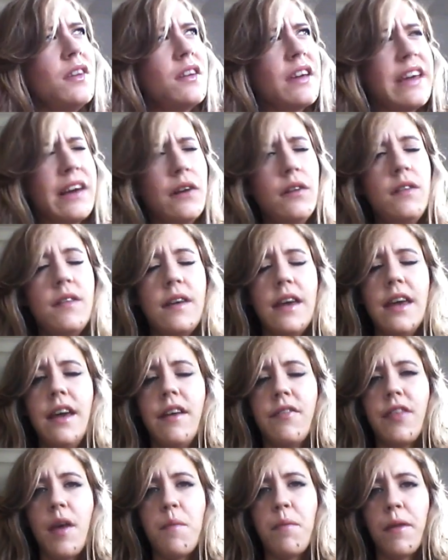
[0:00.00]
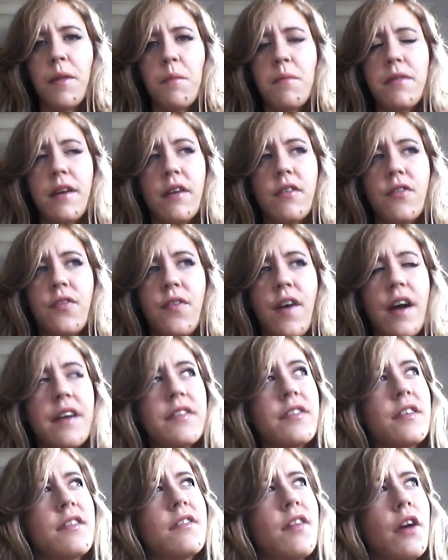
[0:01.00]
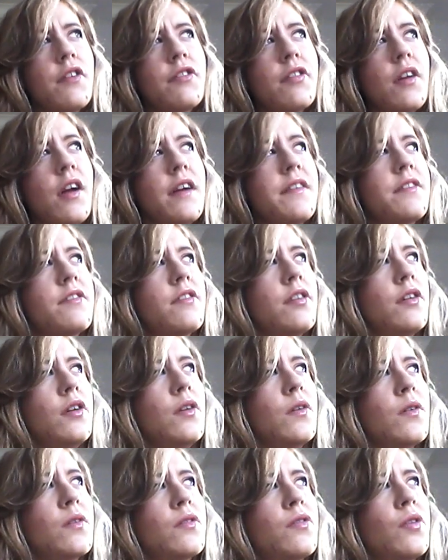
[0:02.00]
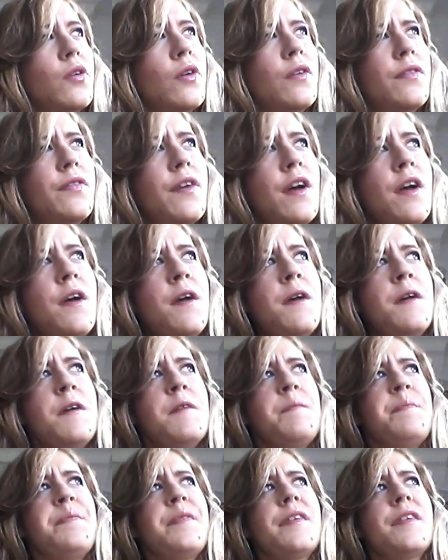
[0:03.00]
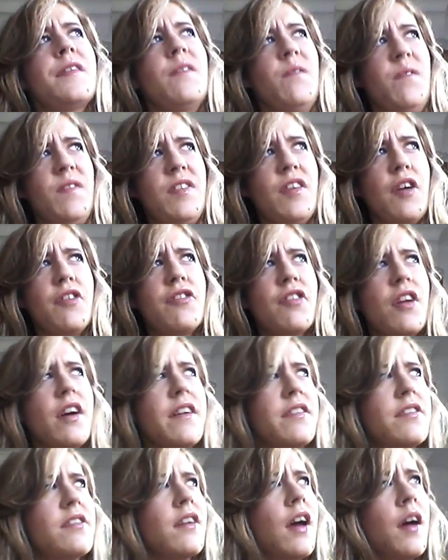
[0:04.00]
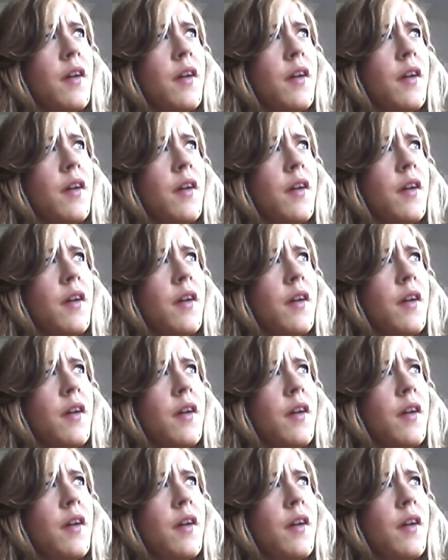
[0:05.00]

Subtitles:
guilty if they put themselves first, and socialised to sort of socialised.